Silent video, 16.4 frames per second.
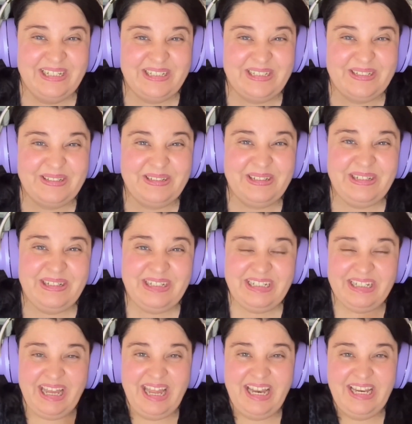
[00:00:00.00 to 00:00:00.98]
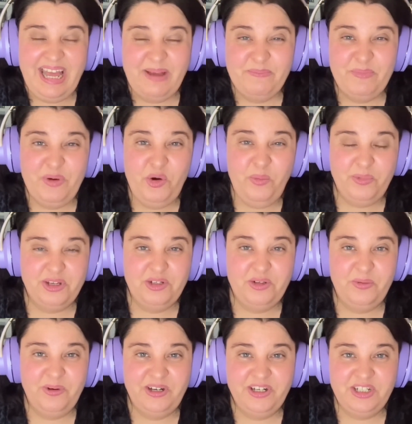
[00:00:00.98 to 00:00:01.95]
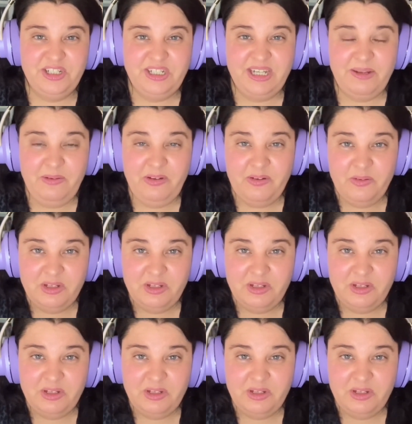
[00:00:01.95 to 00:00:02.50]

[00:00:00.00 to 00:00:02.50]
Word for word: so in that moment where she